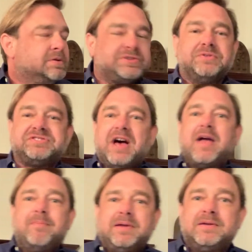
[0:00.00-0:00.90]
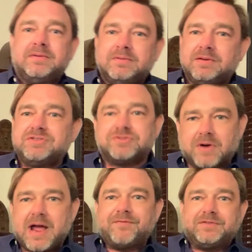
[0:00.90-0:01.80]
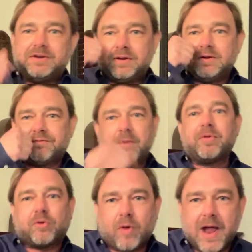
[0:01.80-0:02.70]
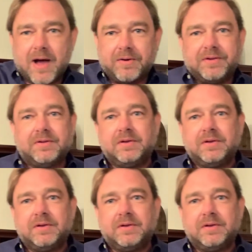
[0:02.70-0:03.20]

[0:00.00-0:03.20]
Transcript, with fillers: So Simon is drafted from the crowd.